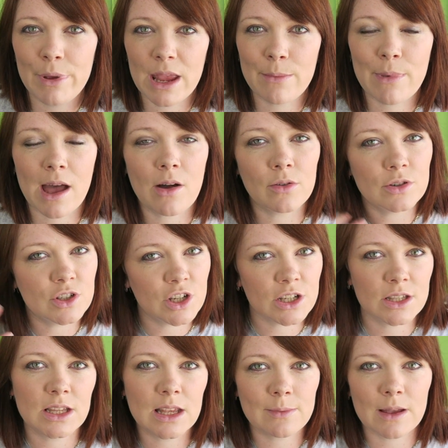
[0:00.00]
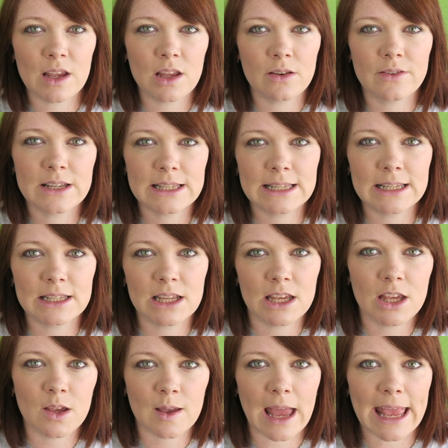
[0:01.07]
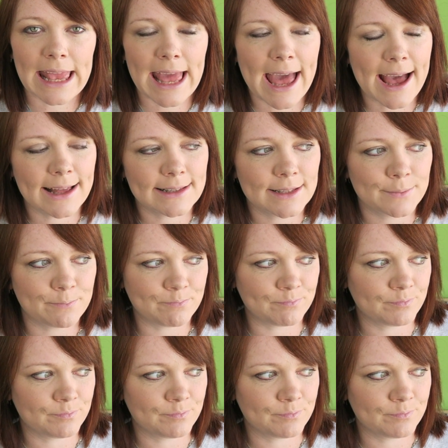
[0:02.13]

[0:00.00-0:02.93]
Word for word: BMAT or just think about universities that are UK CAT.